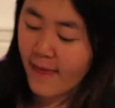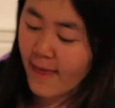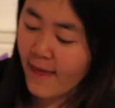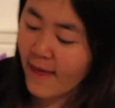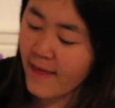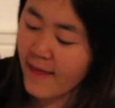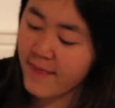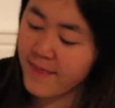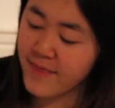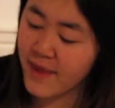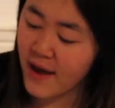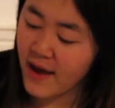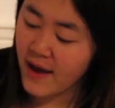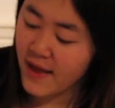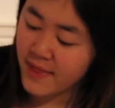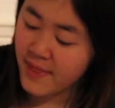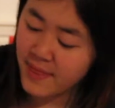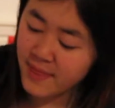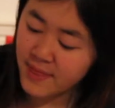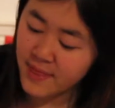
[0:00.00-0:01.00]
And
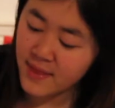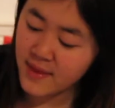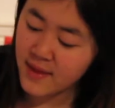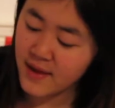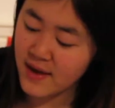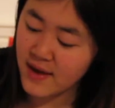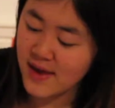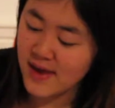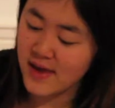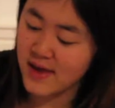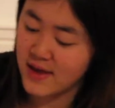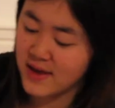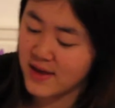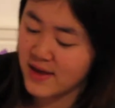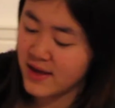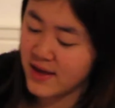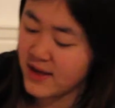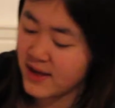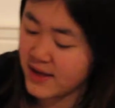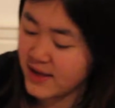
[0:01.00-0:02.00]
then it
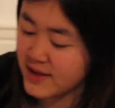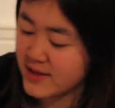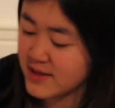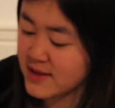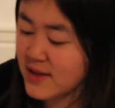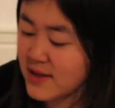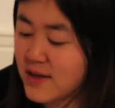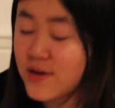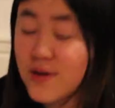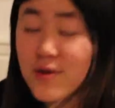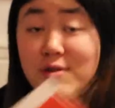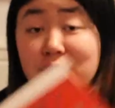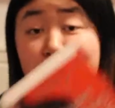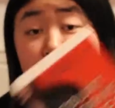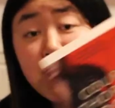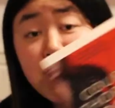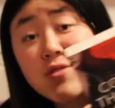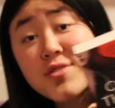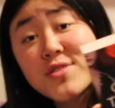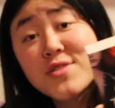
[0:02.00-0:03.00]
is A Court of
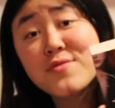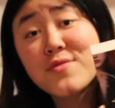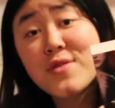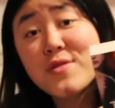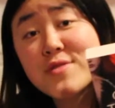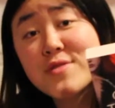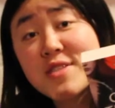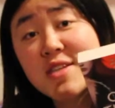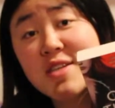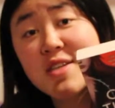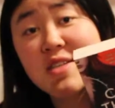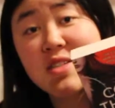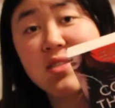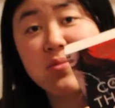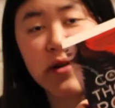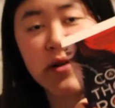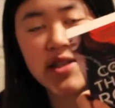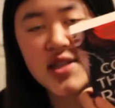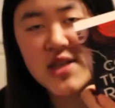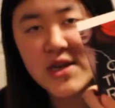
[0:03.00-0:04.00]
Thorns and Roses
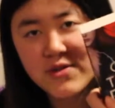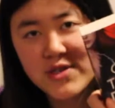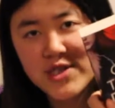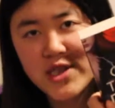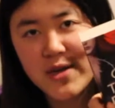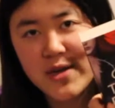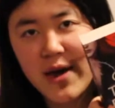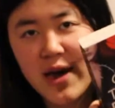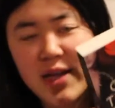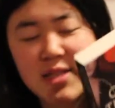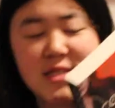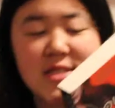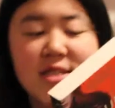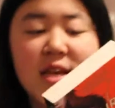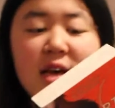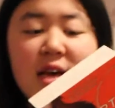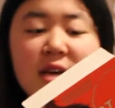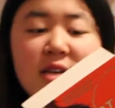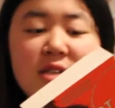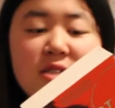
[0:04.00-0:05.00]
by Sarah J Maas.
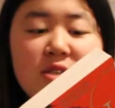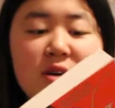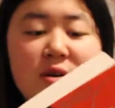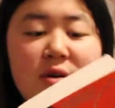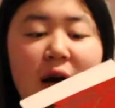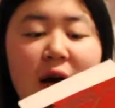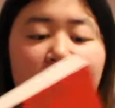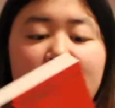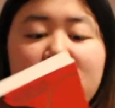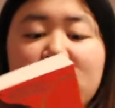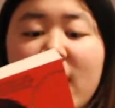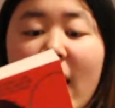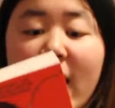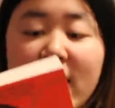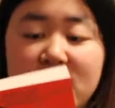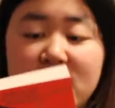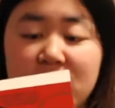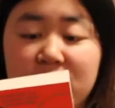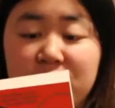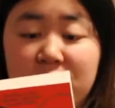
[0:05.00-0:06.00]
So I haven't
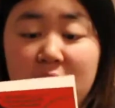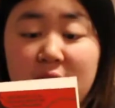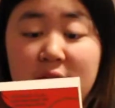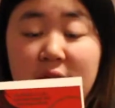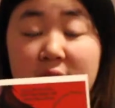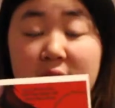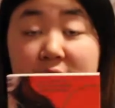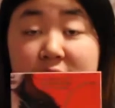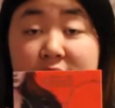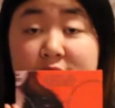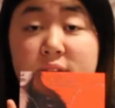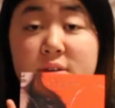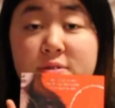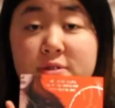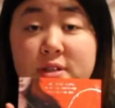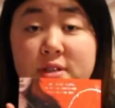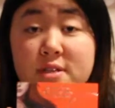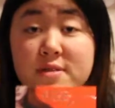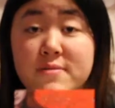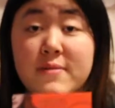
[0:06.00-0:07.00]
actually read any of Sarah
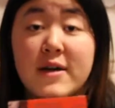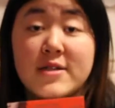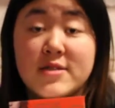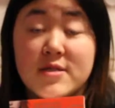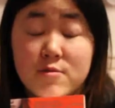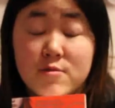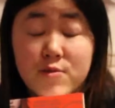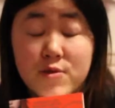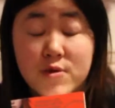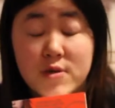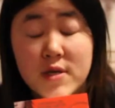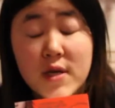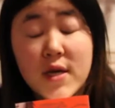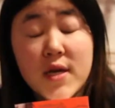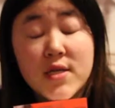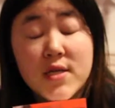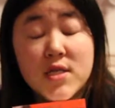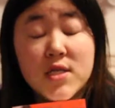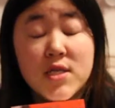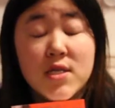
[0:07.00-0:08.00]
J Maas's book
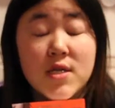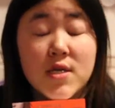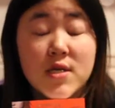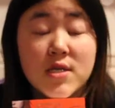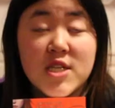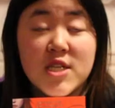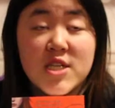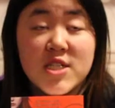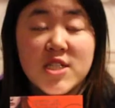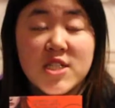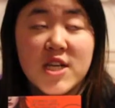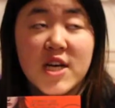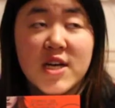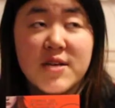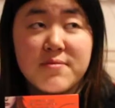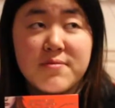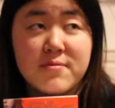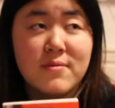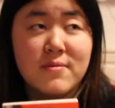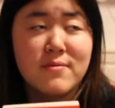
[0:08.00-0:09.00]
yet, J J
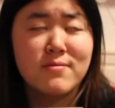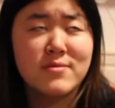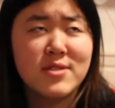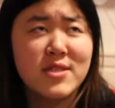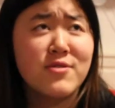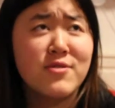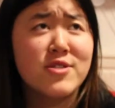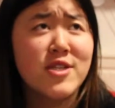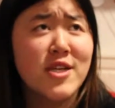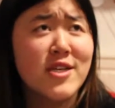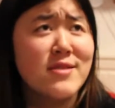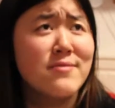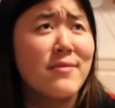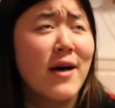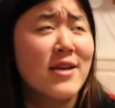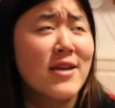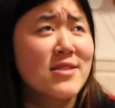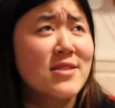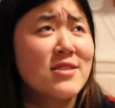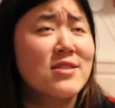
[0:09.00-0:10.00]
Sarah J
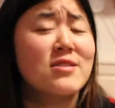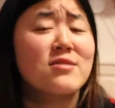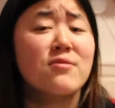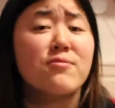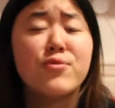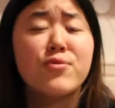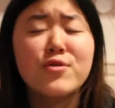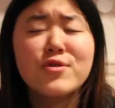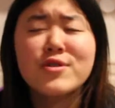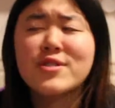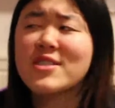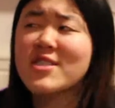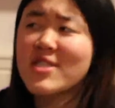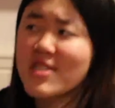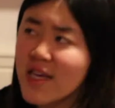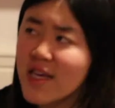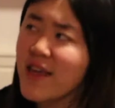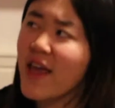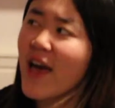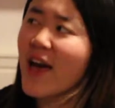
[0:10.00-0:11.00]
Maas's
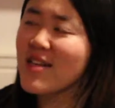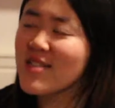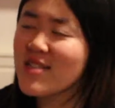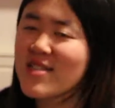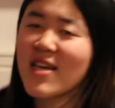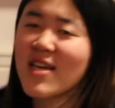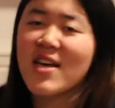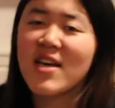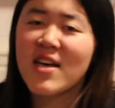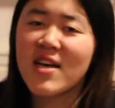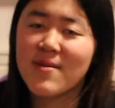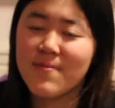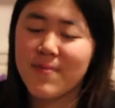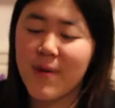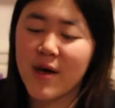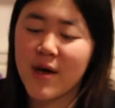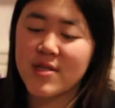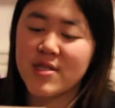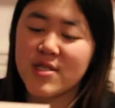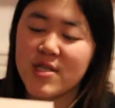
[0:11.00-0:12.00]
books yet,
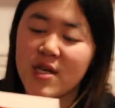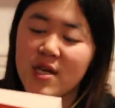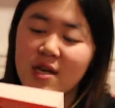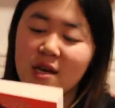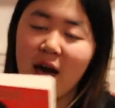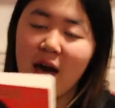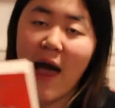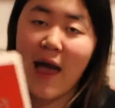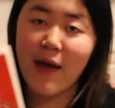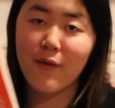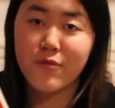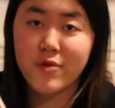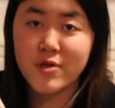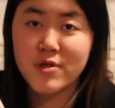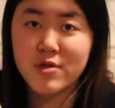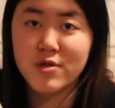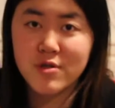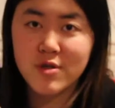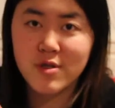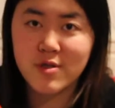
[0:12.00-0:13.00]
but uh, I
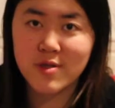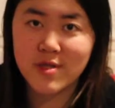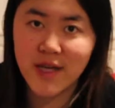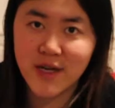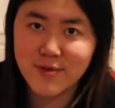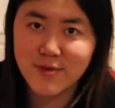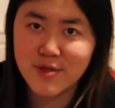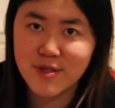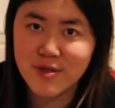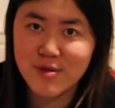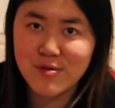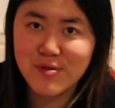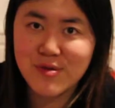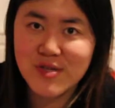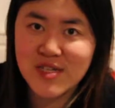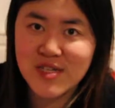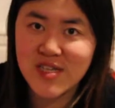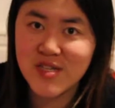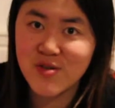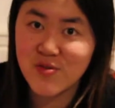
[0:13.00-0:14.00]
want to go, go to
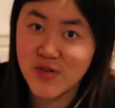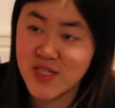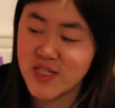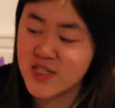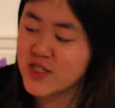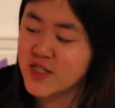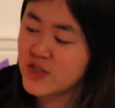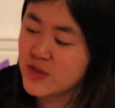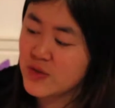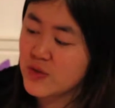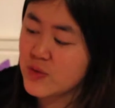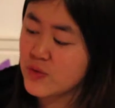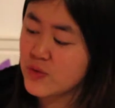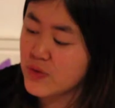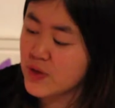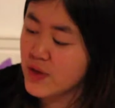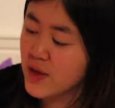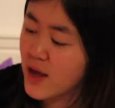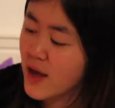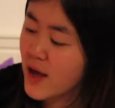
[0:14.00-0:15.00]
it really
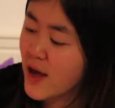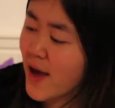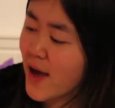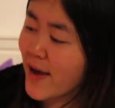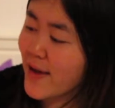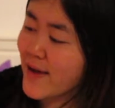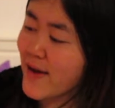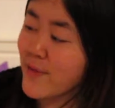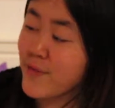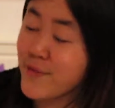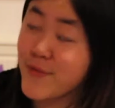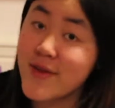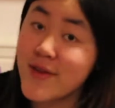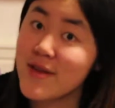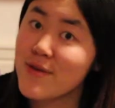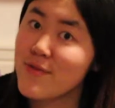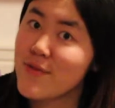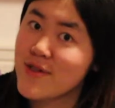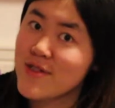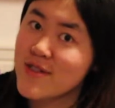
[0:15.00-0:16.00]
soon, and I
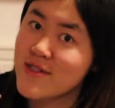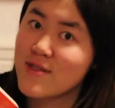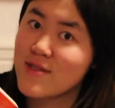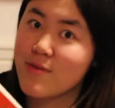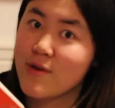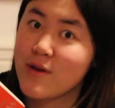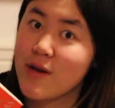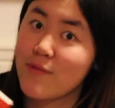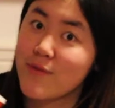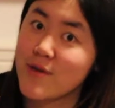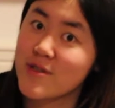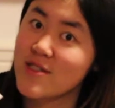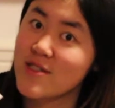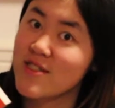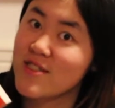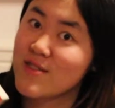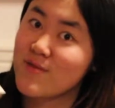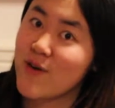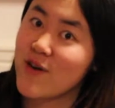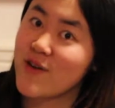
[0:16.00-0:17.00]
really wanted this one. I wanted
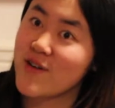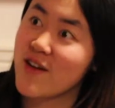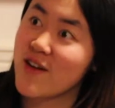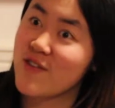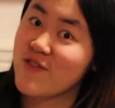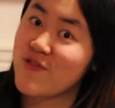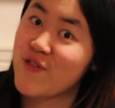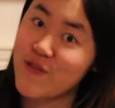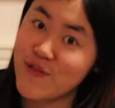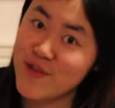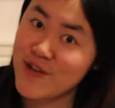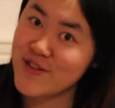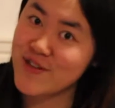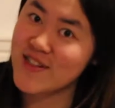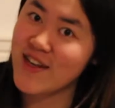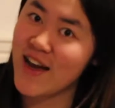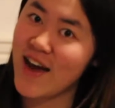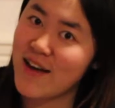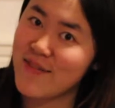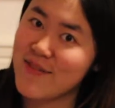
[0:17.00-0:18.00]
this one for a long
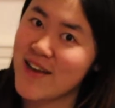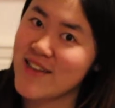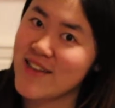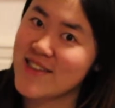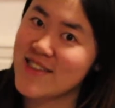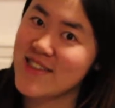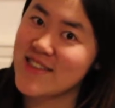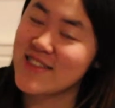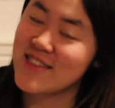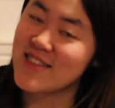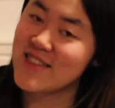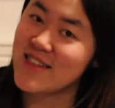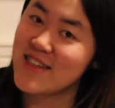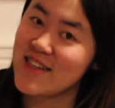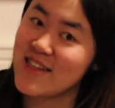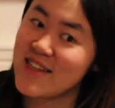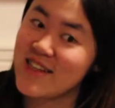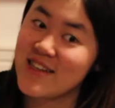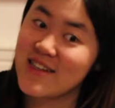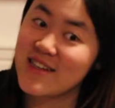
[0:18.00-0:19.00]
time, like since
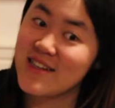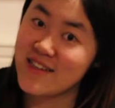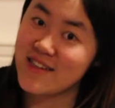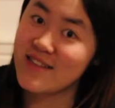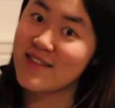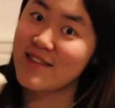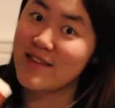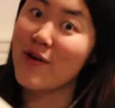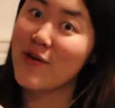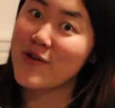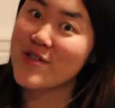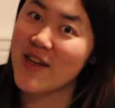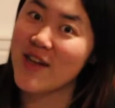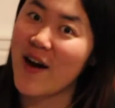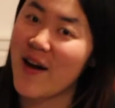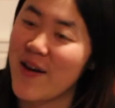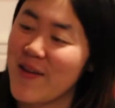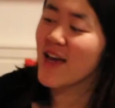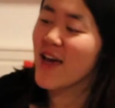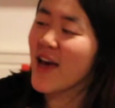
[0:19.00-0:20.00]
a long
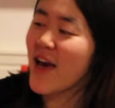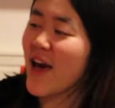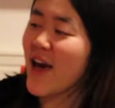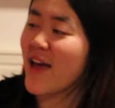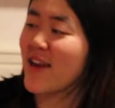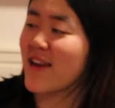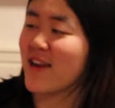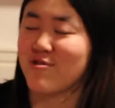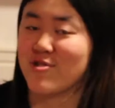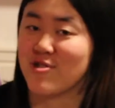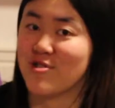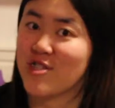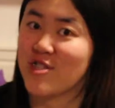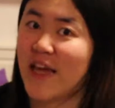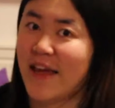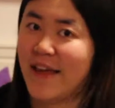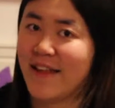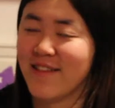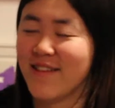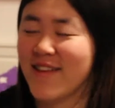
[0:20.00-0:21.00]
time, and it was on
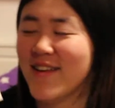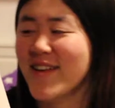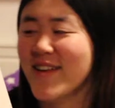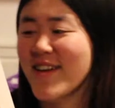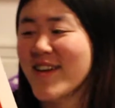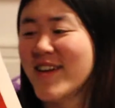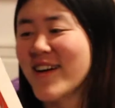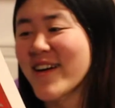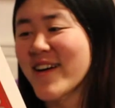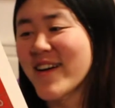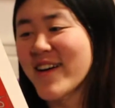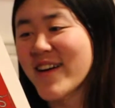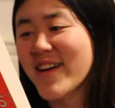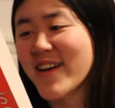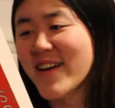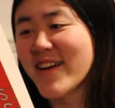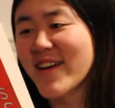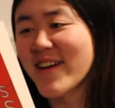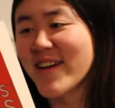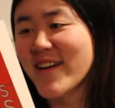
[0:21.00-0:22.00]
sale.
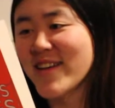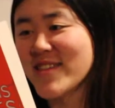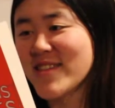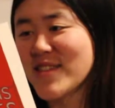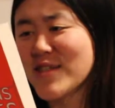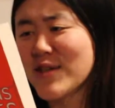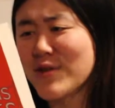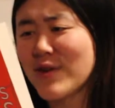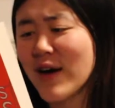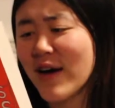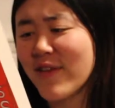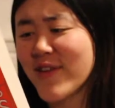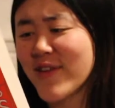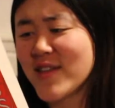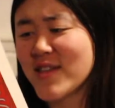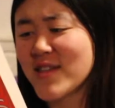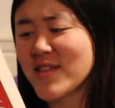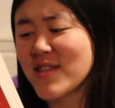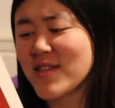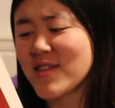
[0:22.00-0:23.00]
Uh, so I think
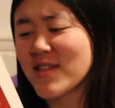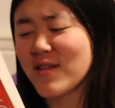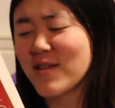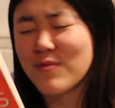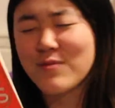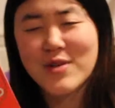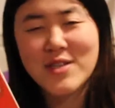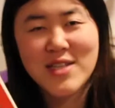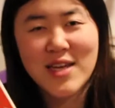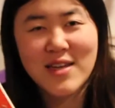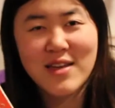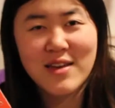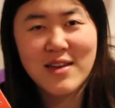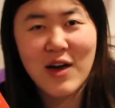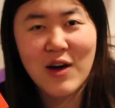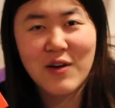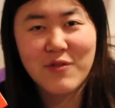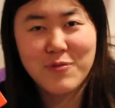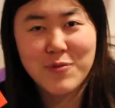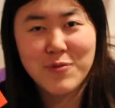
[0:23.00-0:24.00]
this is a retelling of